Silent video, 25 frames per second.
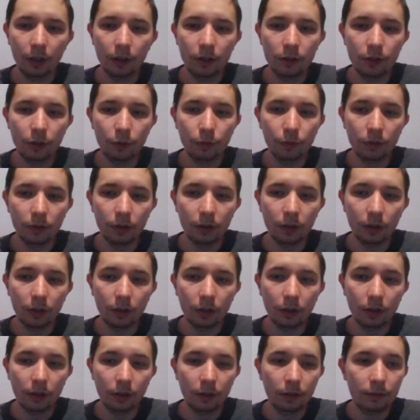So
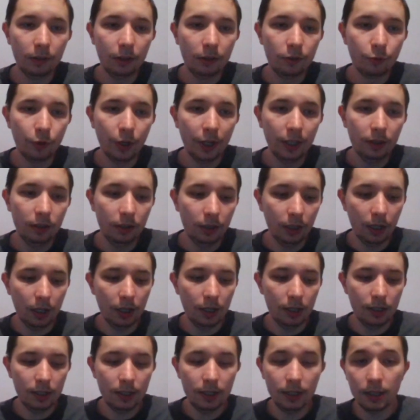the threat
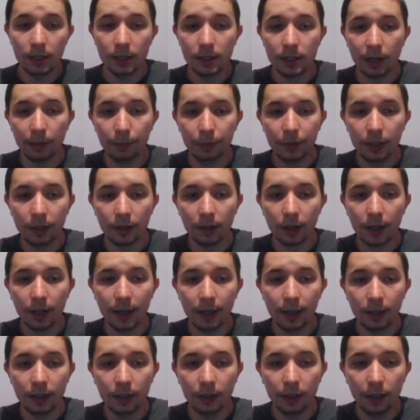is something
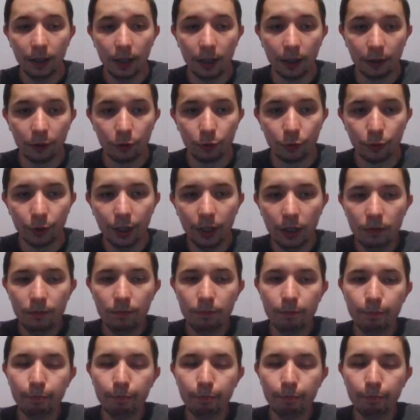like e3,